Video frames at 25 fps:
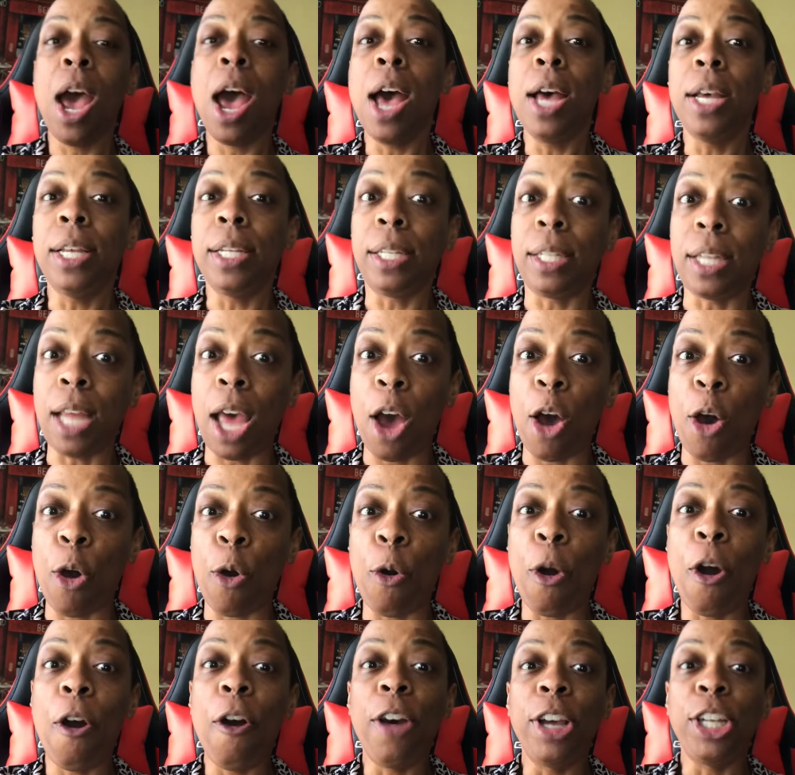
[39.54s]

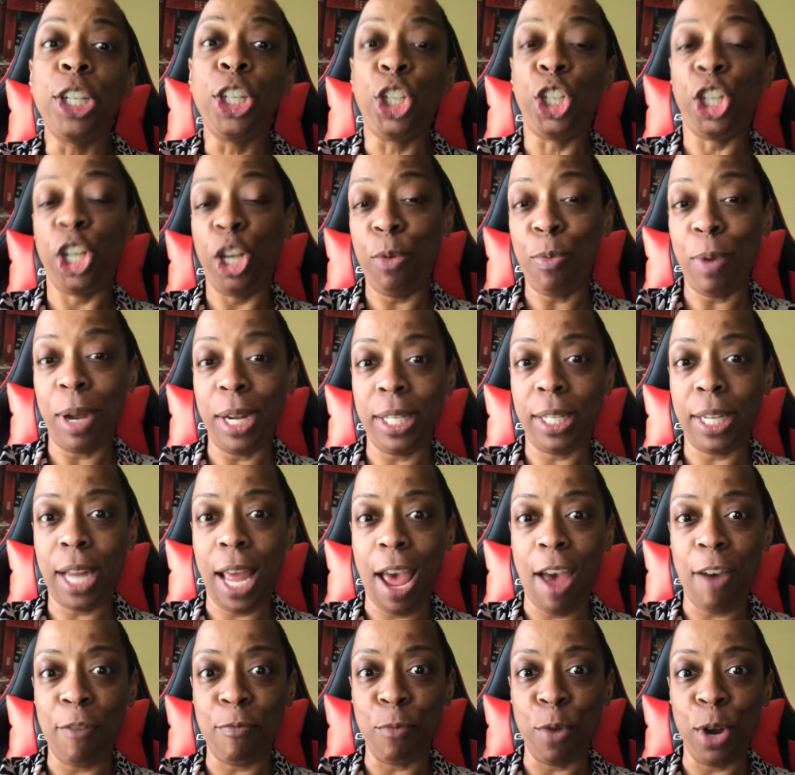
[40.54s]
So she wants to
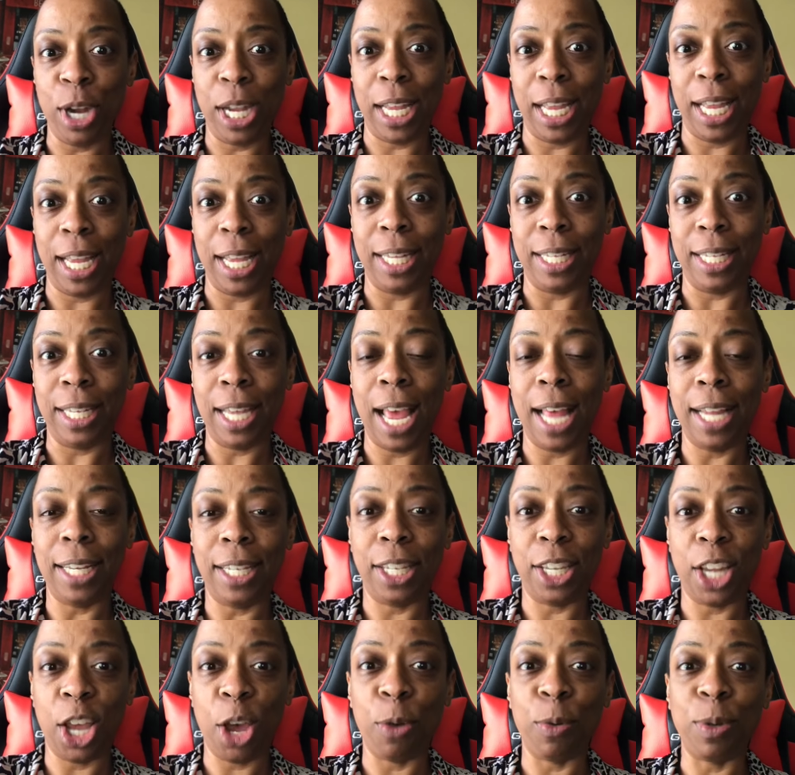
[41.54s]
have more kids. And
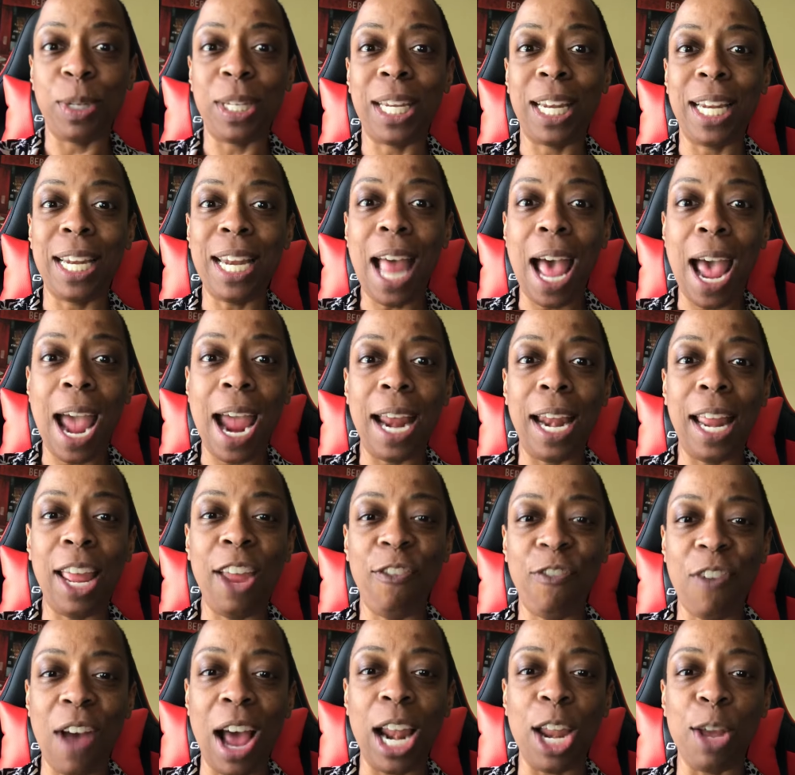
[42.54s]
so tonight he
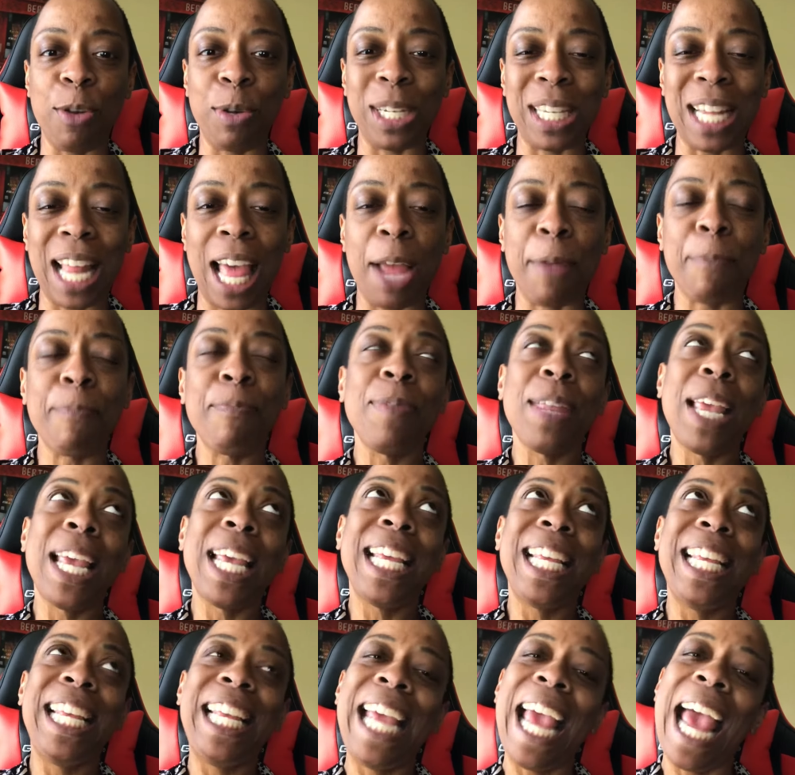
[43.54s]
finally was like,
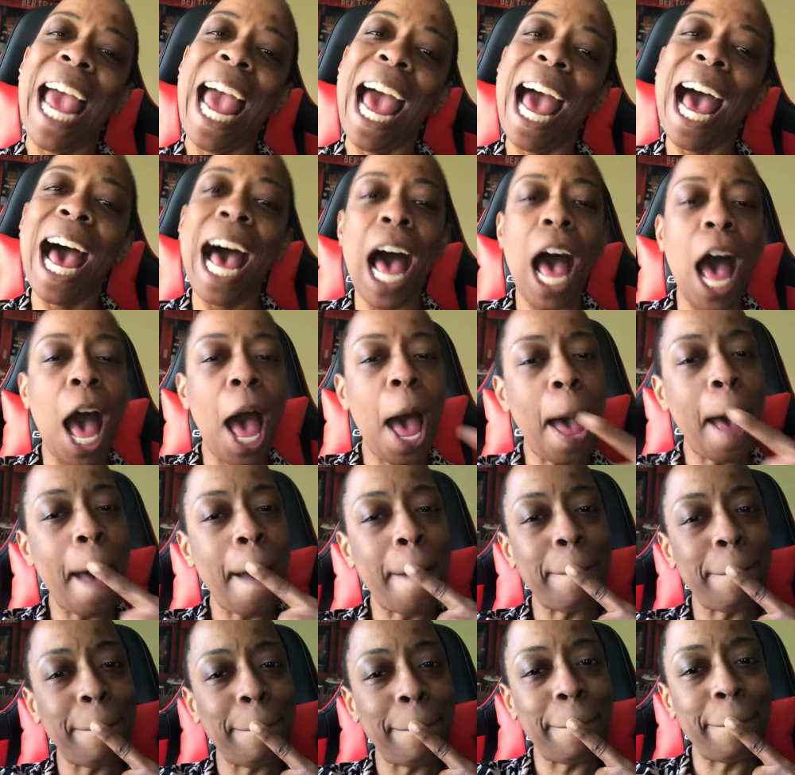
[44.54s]
yeah,
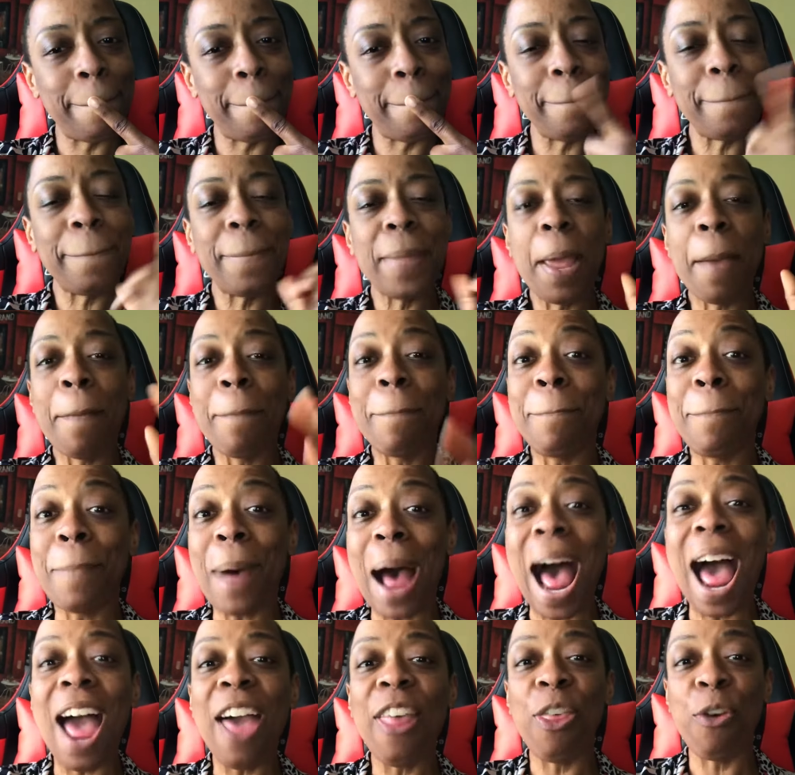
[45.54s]

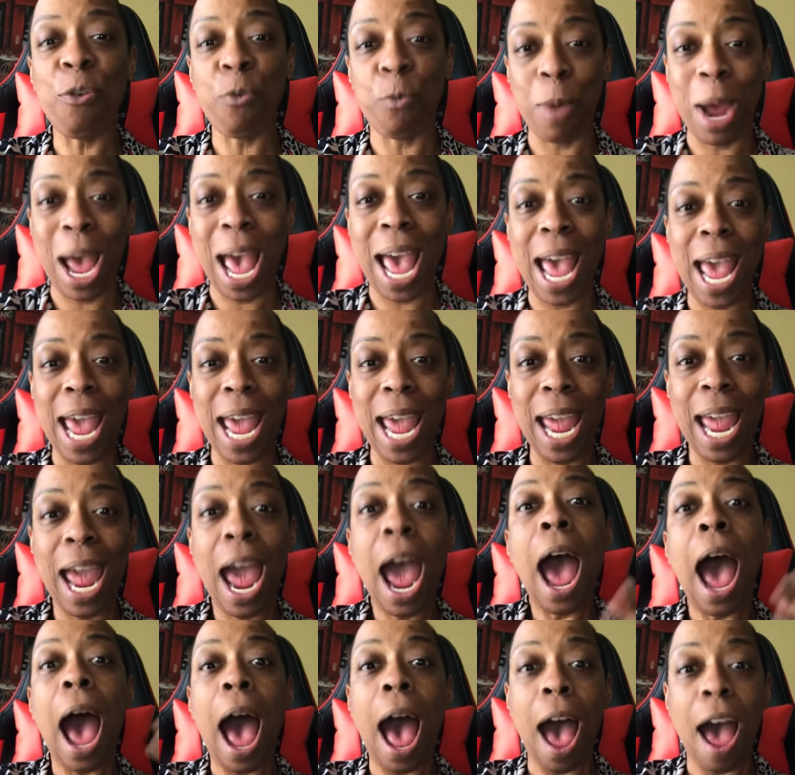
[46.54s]
by the way,
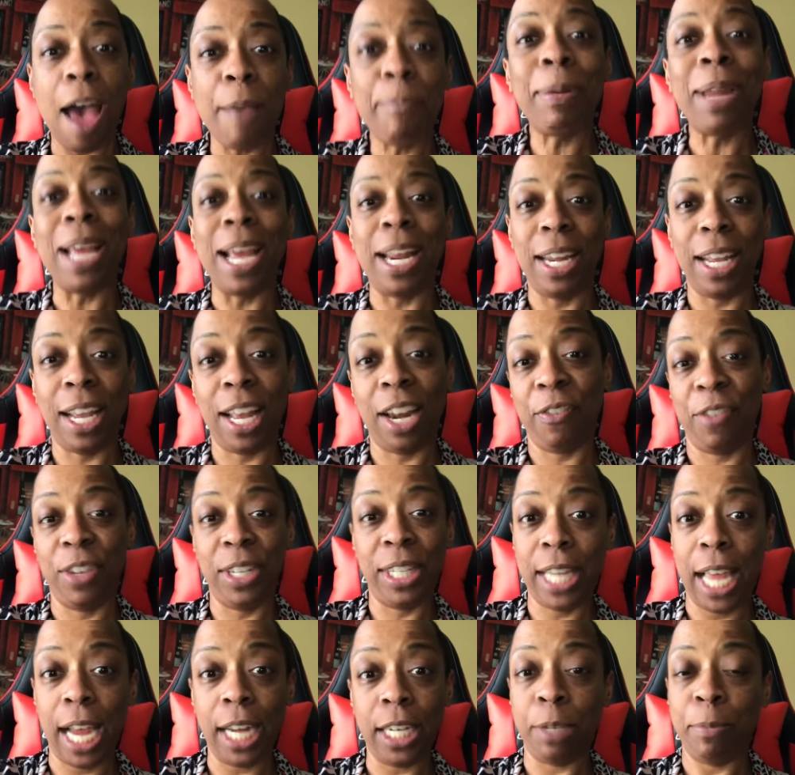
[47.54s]
I plan to get a
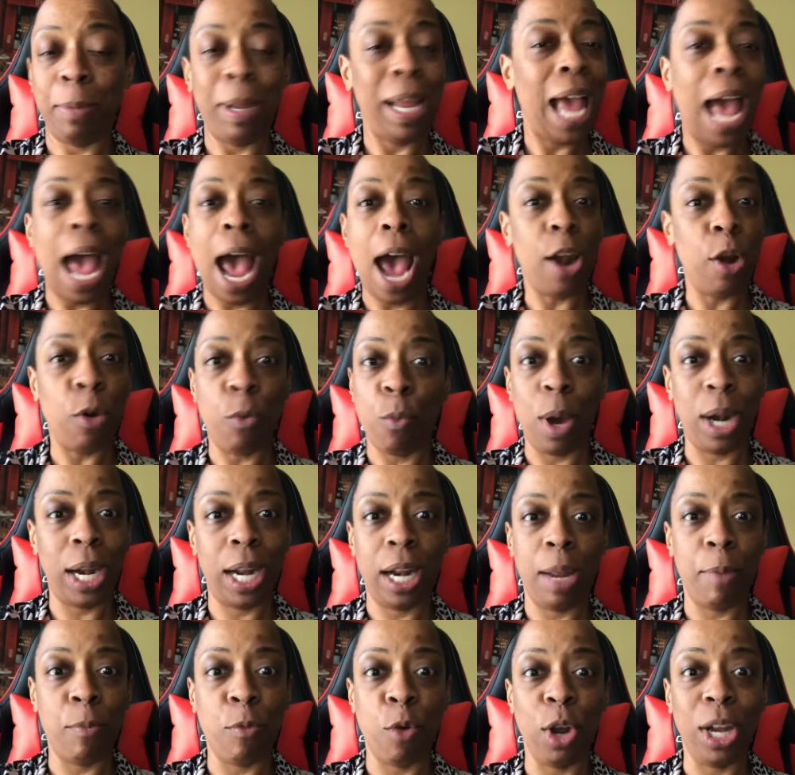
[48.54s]
vasectomy. I don't want
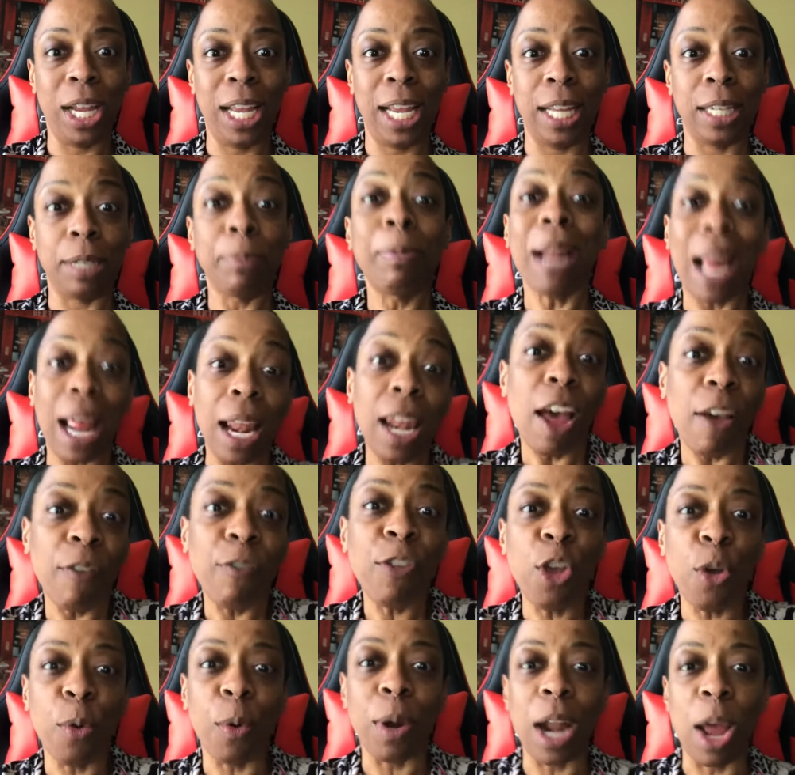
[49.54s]
any more kids, but I love
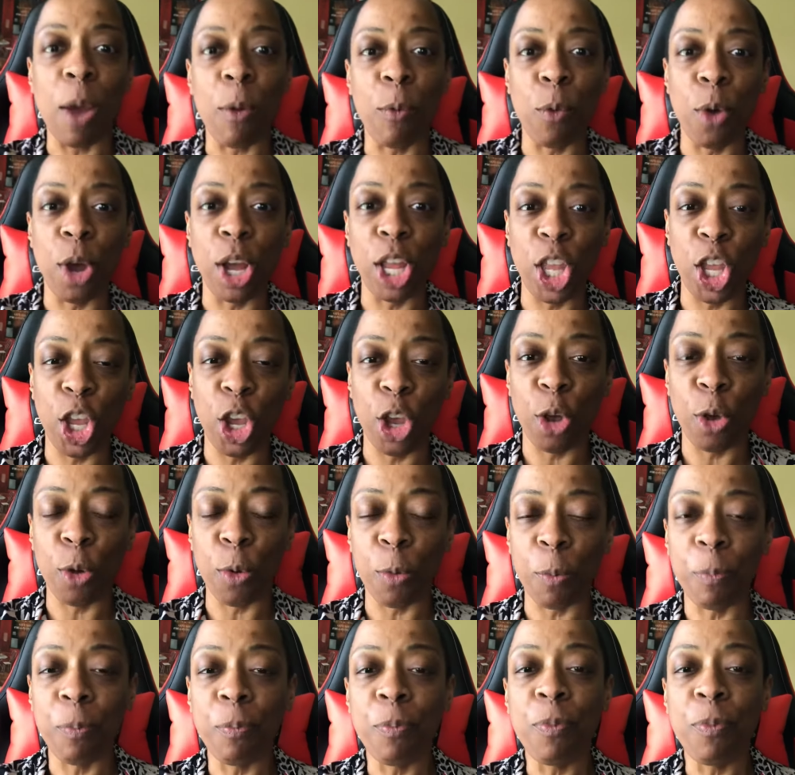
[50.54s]
you and I want you.